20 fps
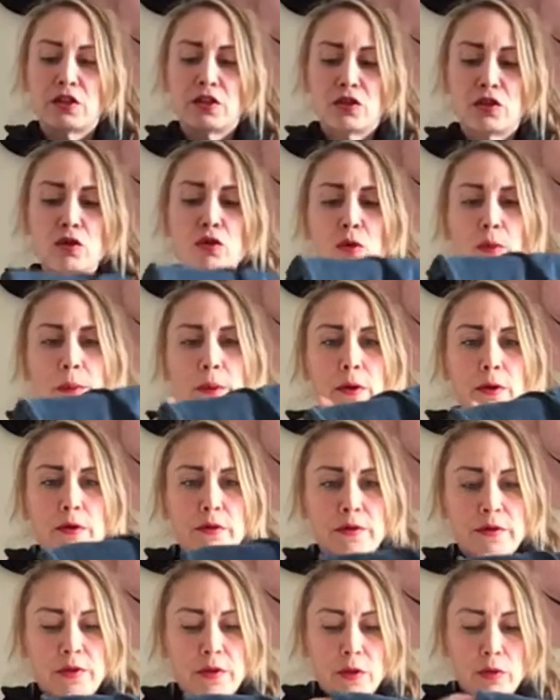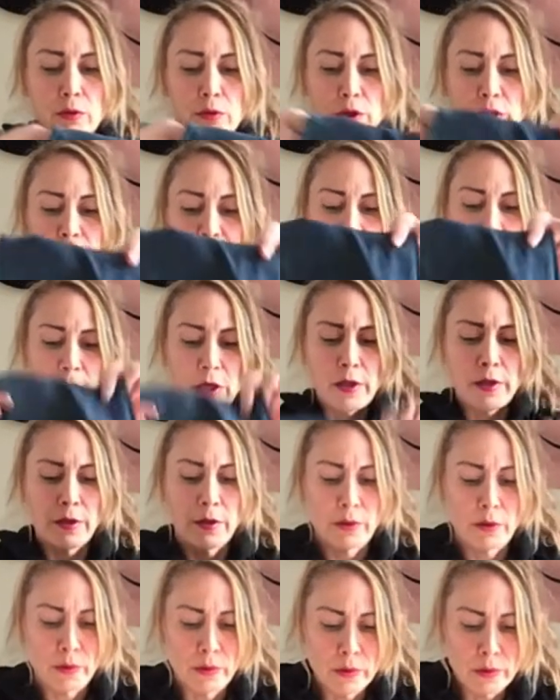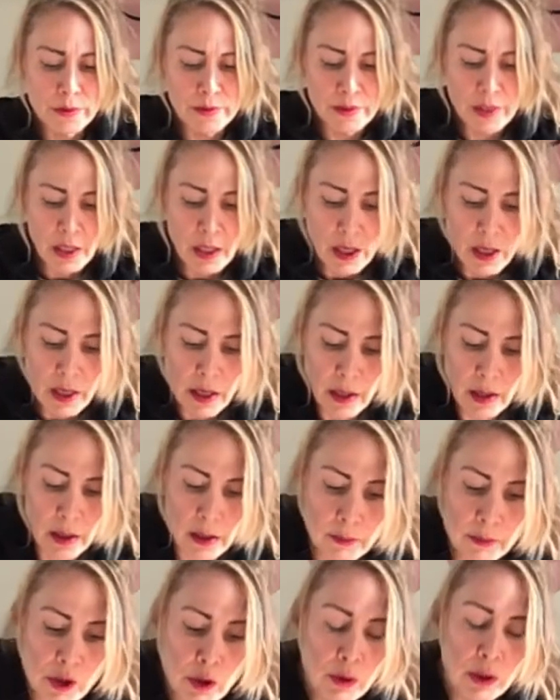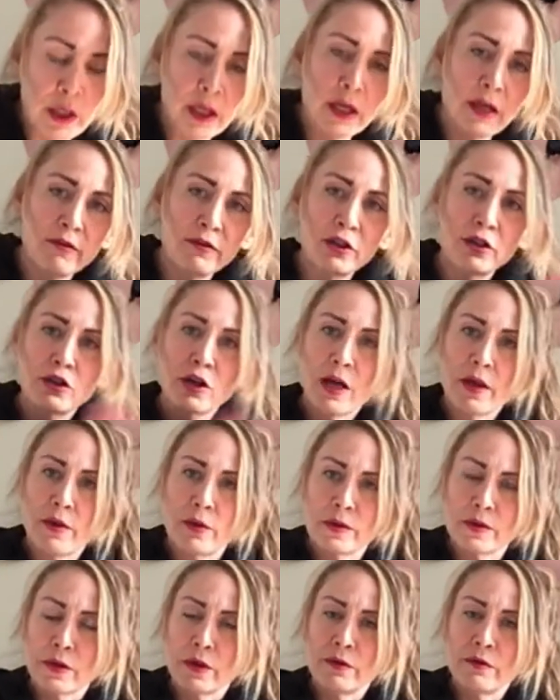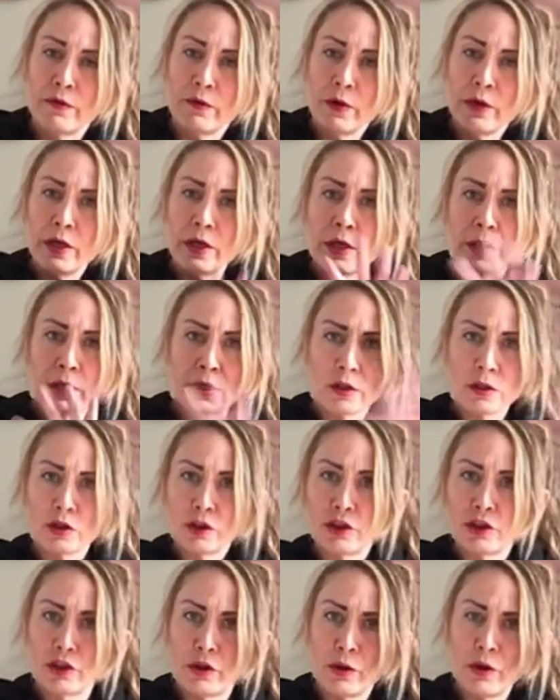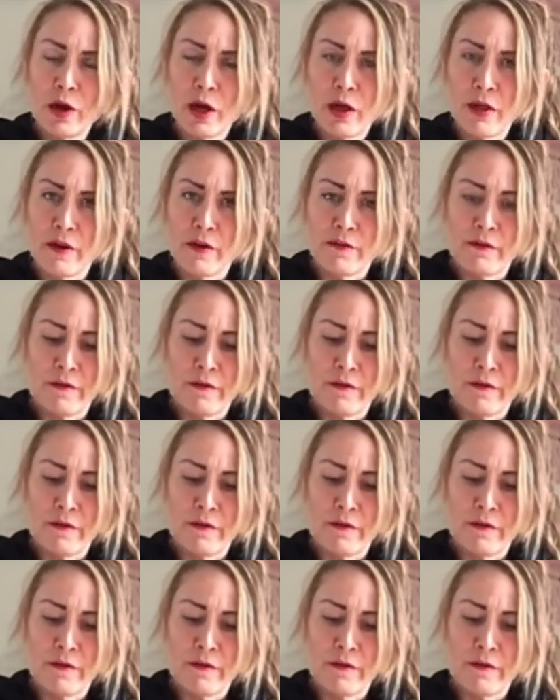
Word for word: super stoked to find those. And I'm totally gonna have to try those on for you, show you how they